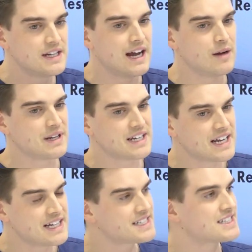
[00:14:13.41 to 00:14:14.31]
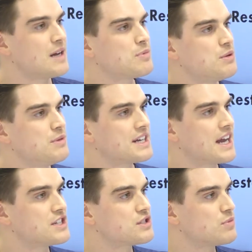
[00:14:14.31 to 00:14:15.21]
It enhances lab
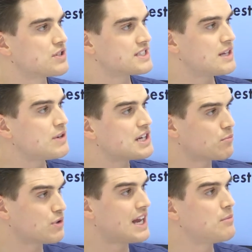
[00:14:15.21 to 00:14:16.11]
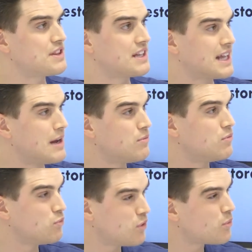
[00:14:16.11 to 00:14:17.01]
communication because then we can plan with the lab
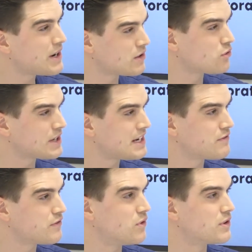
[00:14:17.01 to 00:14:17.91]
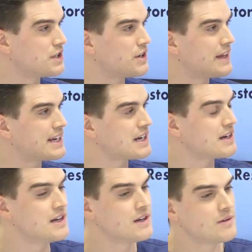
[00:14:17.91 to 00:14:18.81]
what we're looking for. They can
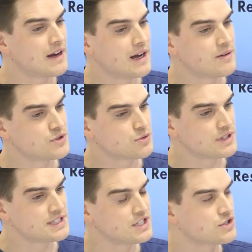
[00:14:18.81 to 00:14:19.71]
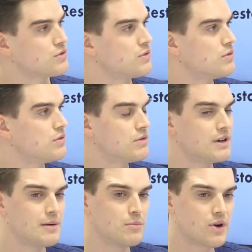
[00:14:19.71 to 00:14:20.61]
do a digital
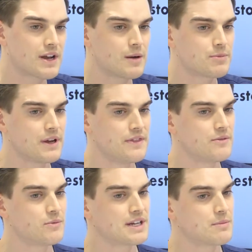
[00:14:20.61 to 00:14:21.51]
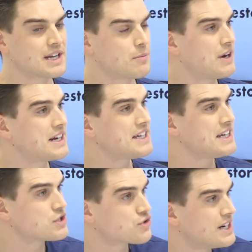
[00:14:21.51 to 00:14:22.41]
mock-up, and we can make a putty
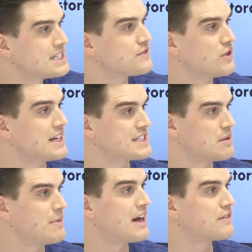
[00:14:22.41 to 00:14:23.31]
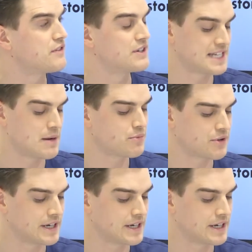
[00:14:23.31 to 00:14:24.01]
key and transfer that to the mouth for a temporary.